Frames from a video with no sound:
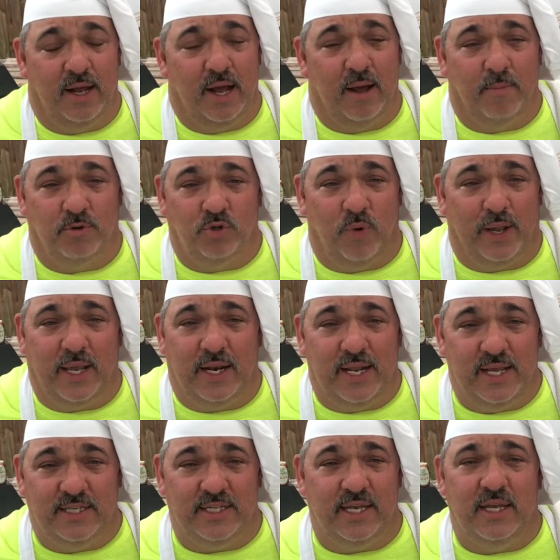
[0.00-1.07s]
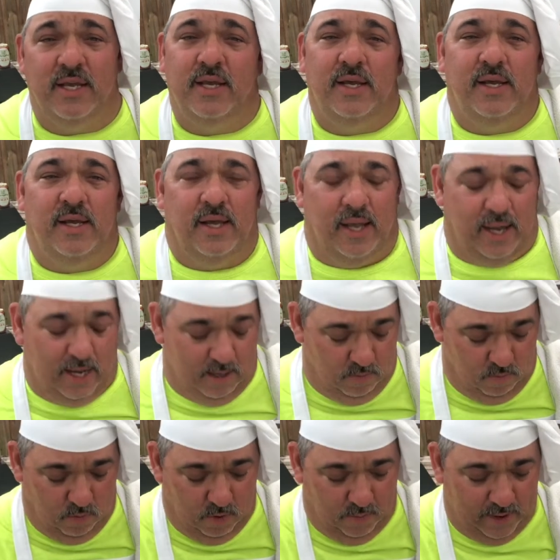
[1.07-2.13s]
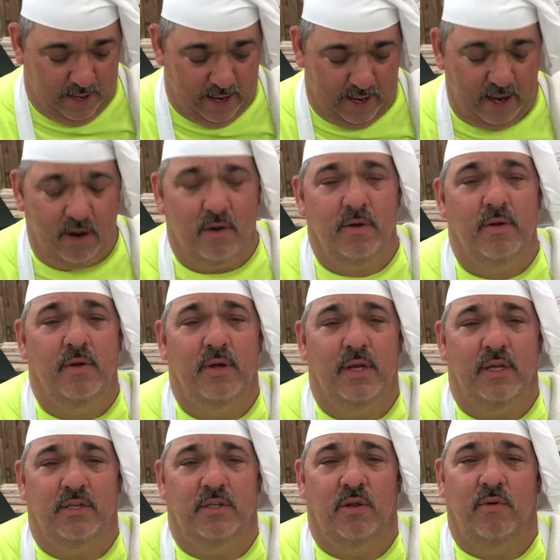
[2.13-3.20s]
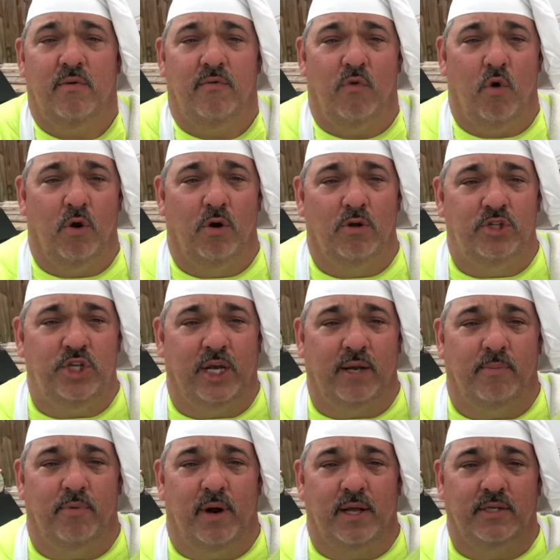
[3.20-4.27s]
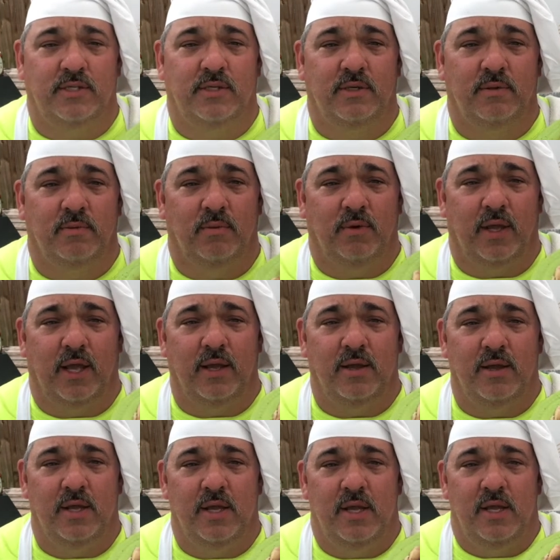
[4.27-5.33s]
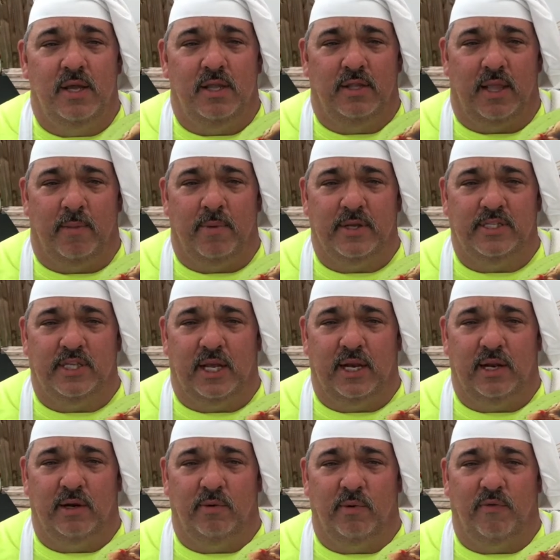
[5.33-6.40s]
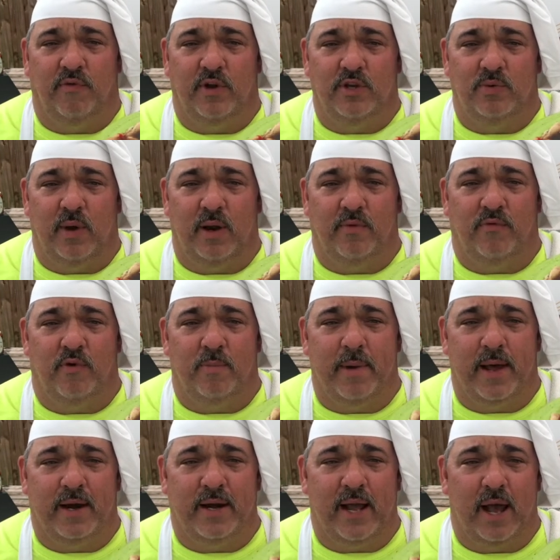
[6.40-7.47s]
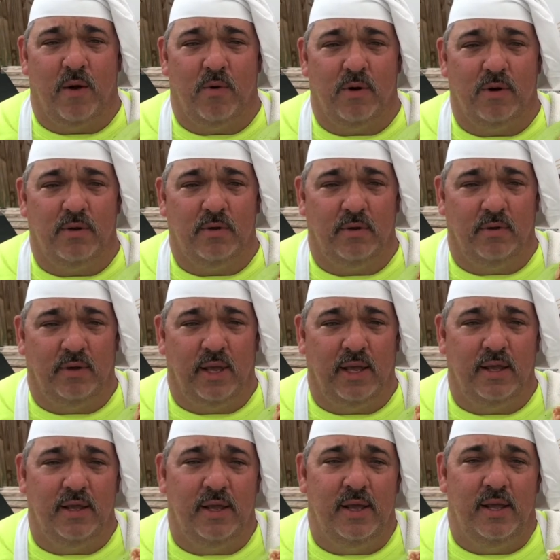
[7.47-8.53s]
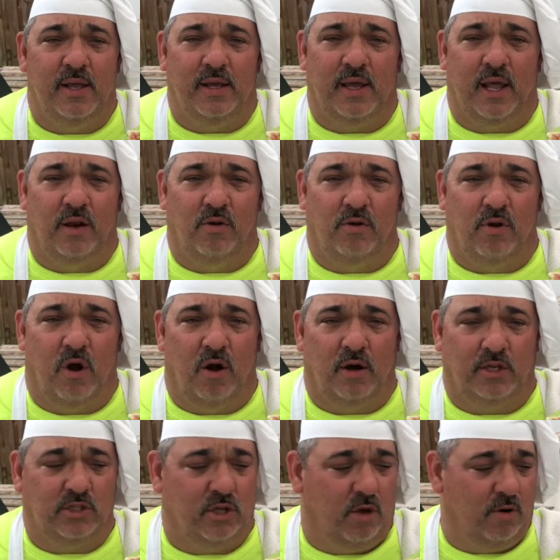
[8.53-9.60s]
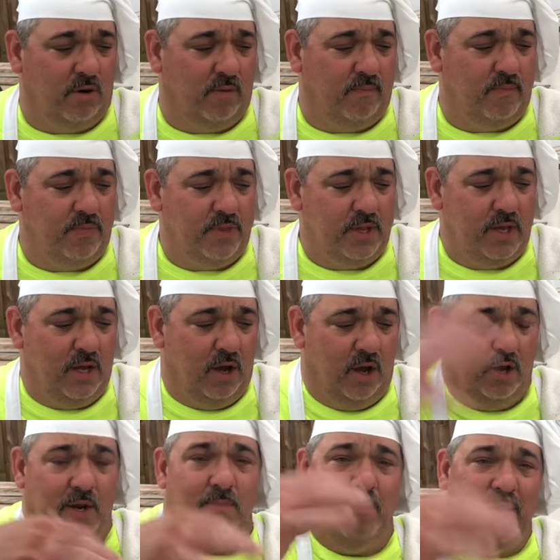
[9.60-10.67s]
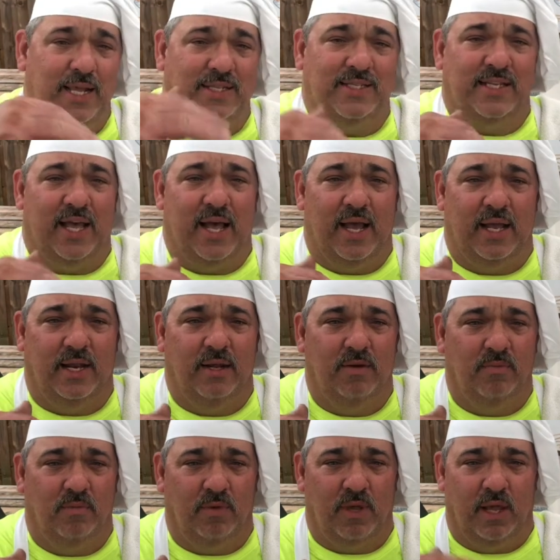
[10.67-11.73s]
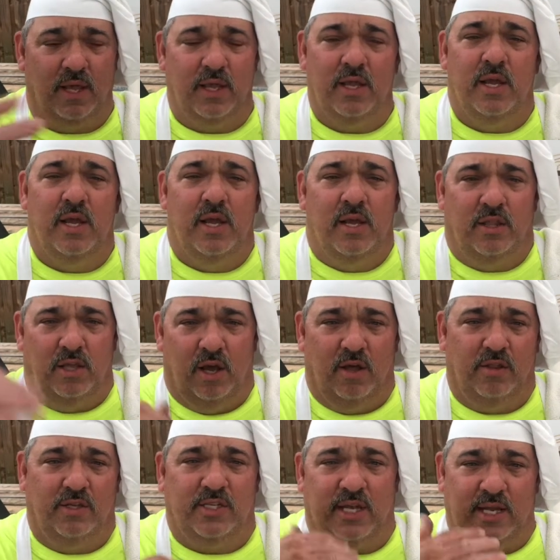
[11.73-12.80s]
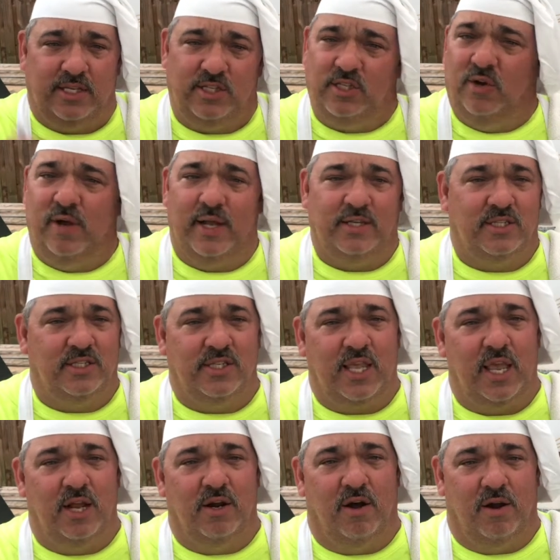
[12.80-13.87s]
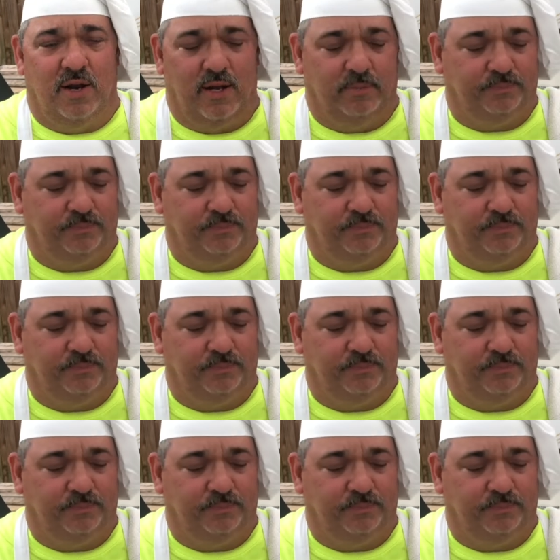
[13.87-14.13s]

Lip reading: It's quick and easy. And what we got here is 4 little chicken breasts, okay? They've been sitting in the refrigerator for about an hour, okay? Got a little garlic salt on the meat side, okay? The other side still has the skin on it.